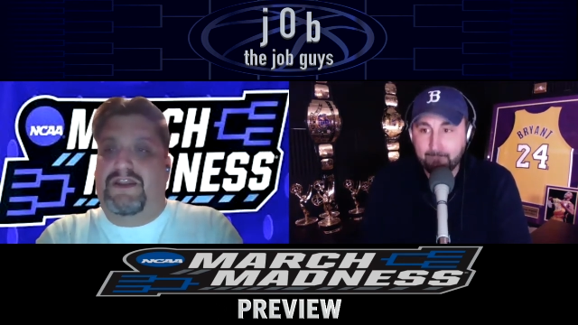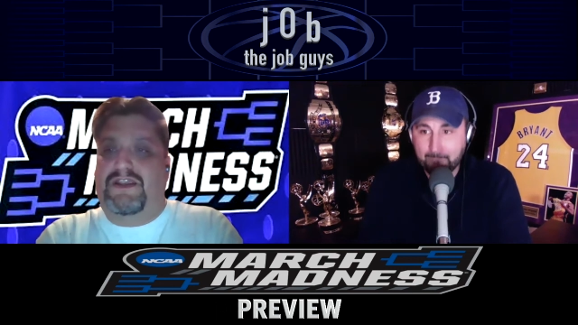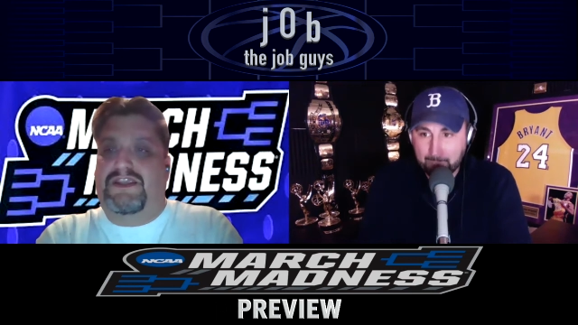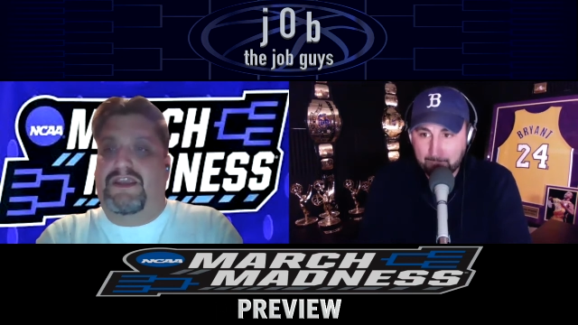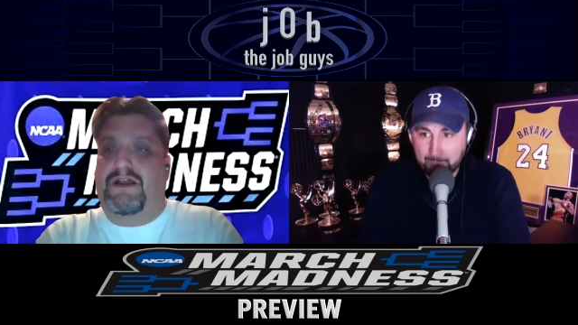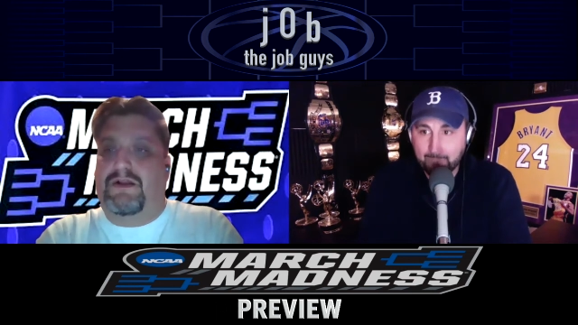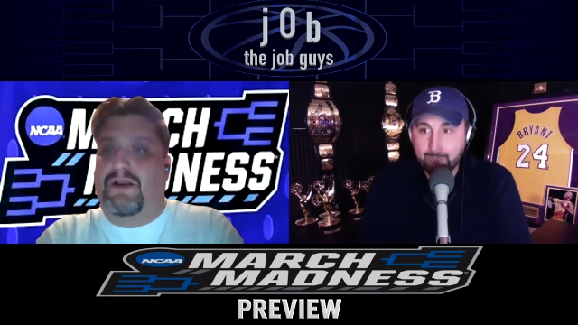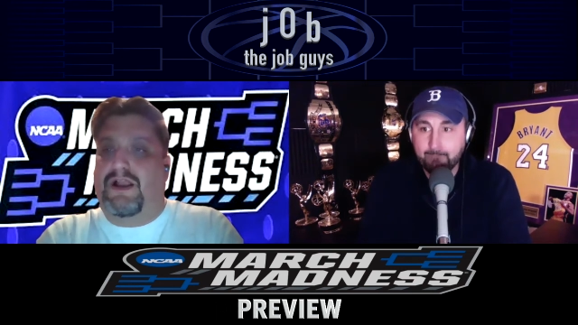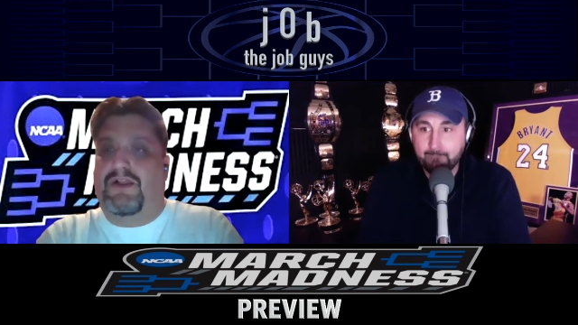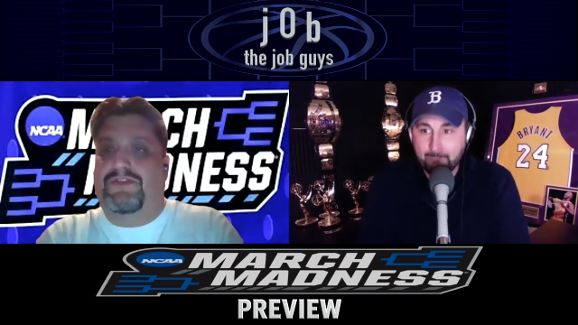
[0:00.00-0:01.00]
Speaker 1: a killer
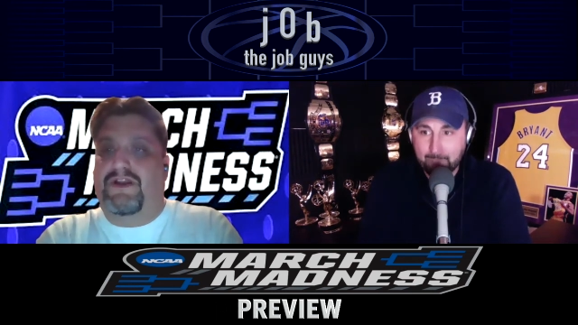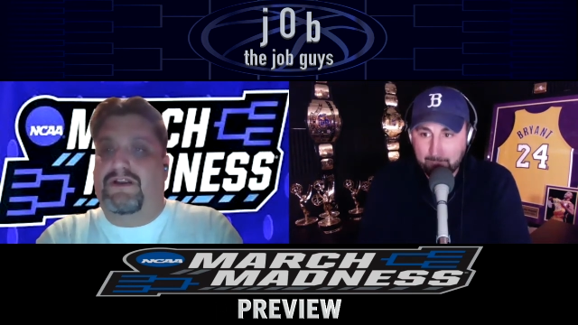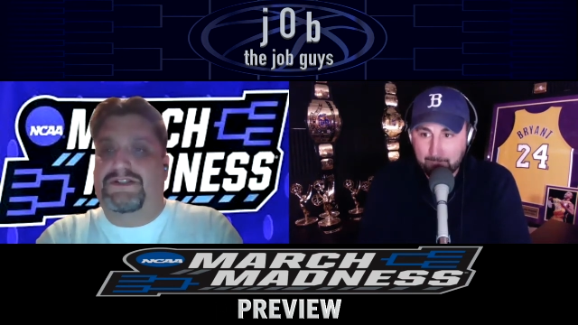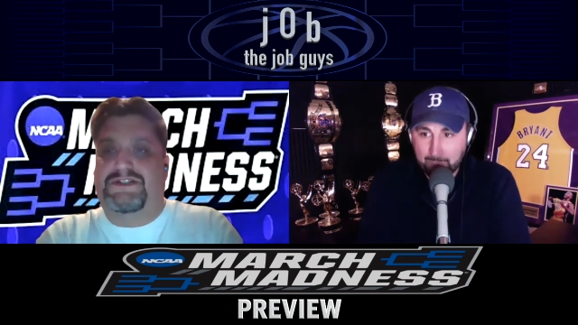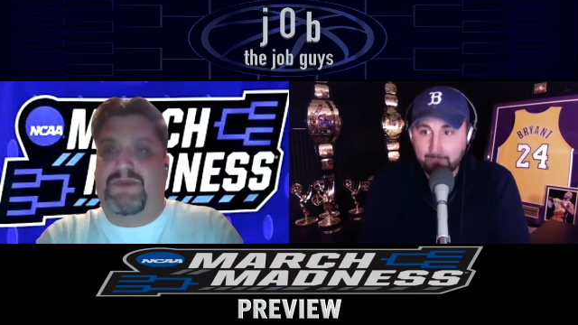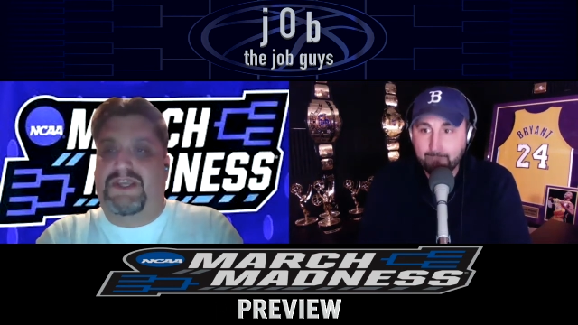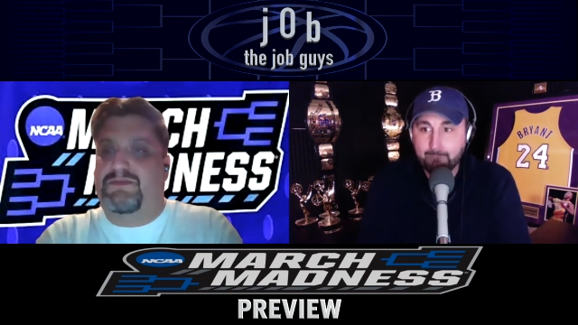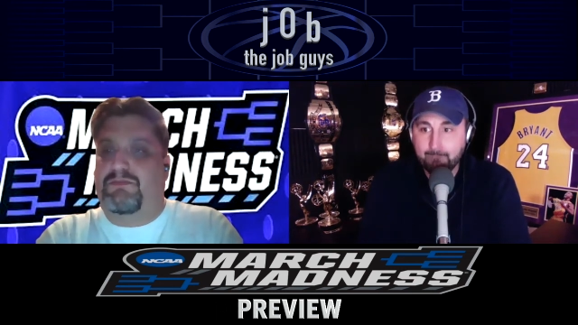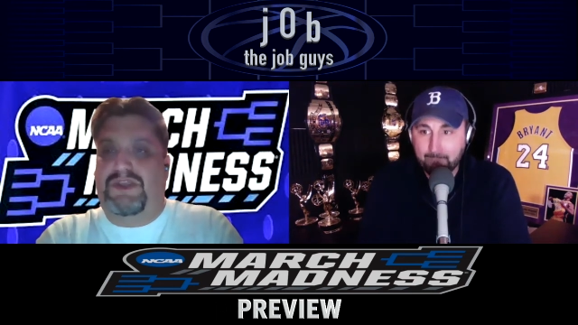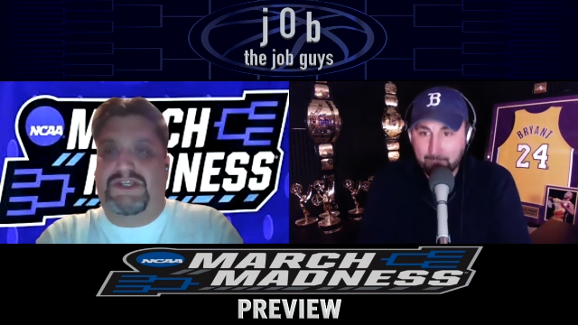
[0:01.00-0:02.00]
out there, just makes
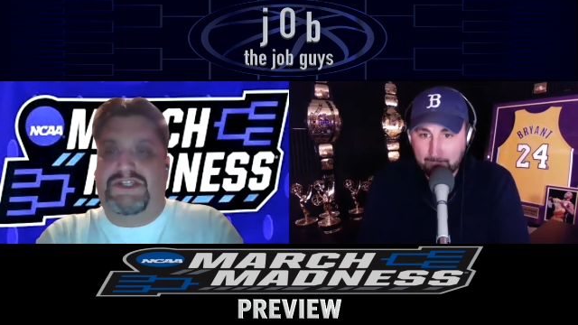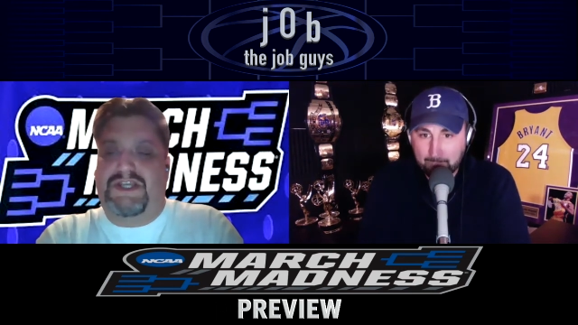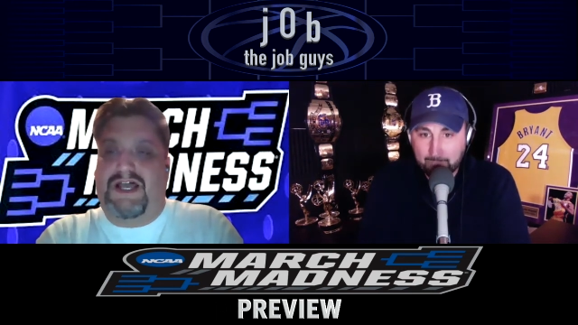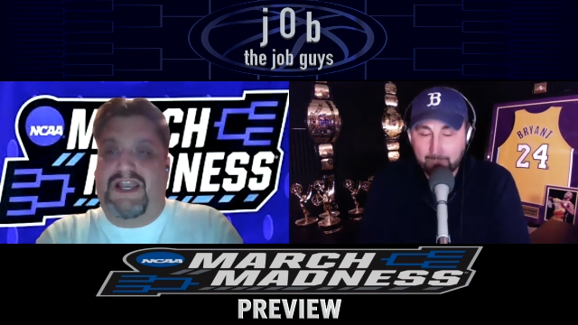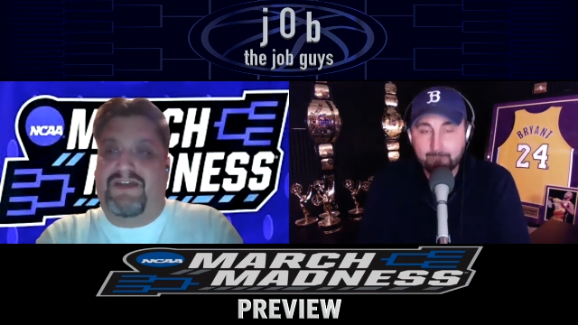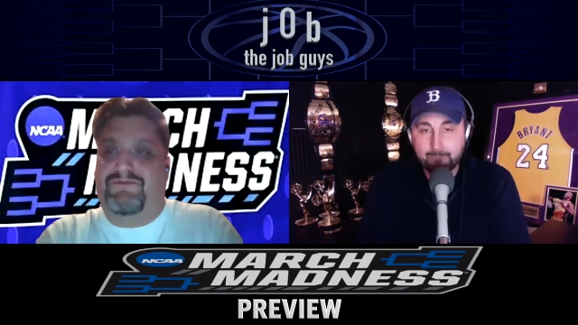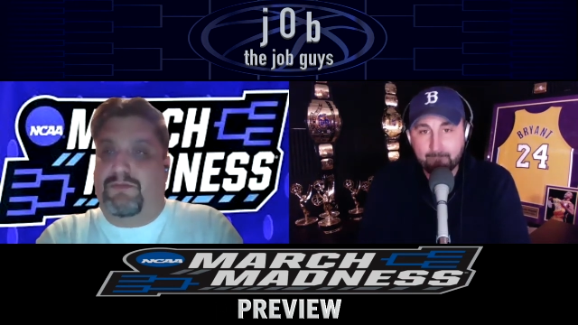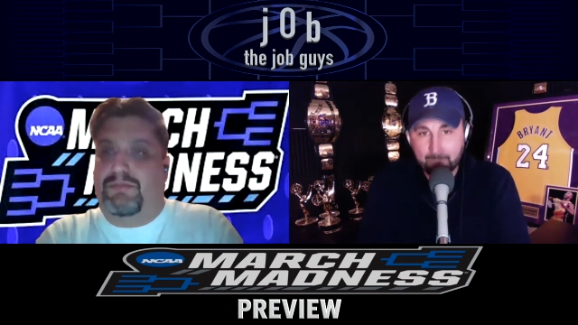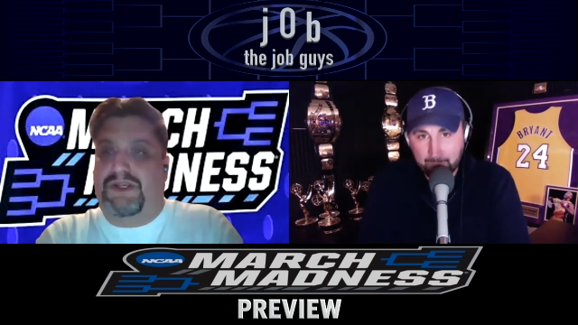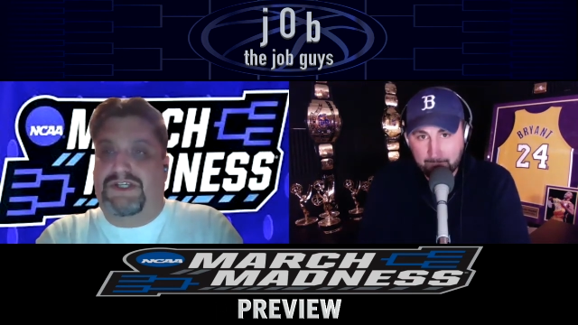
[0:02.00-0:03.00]
big shot after
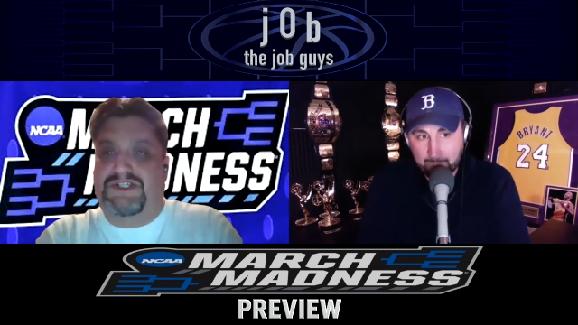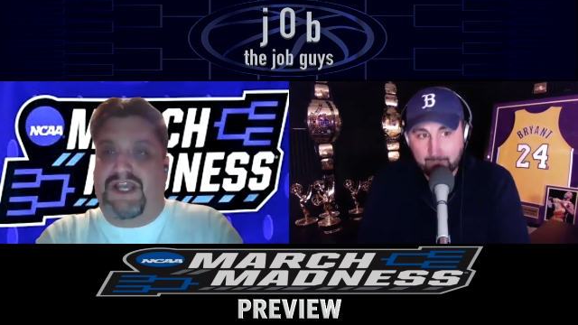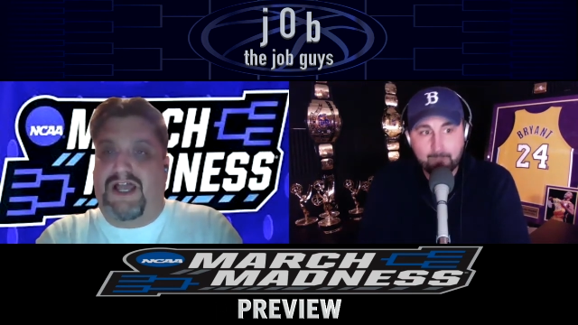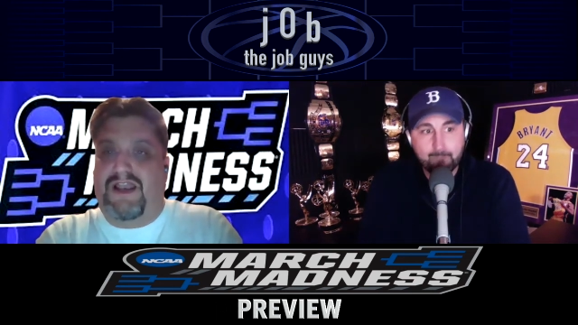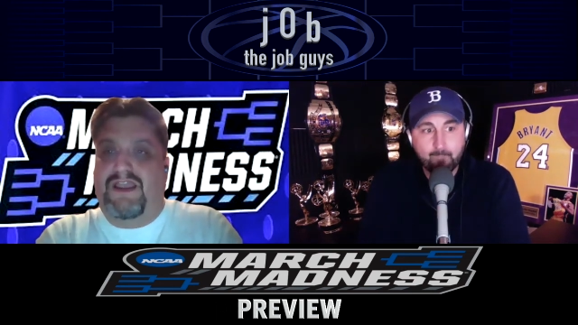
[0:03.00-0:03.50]
big shot.